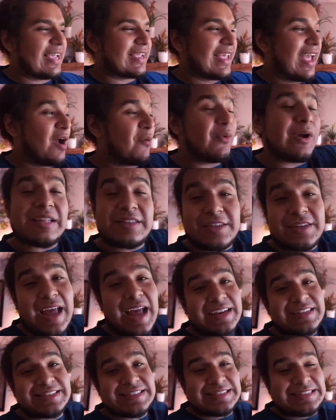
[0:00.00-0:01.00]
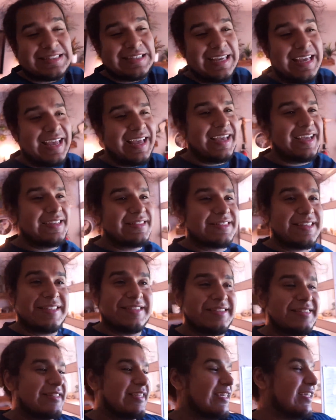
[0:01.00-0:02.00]
I can't wait to actually see his
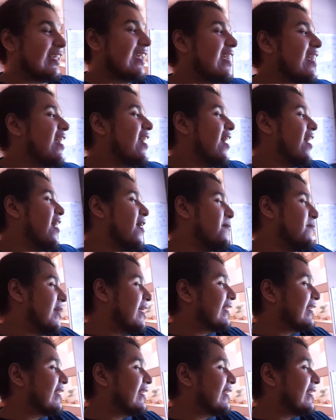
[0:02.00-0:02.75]
and see um,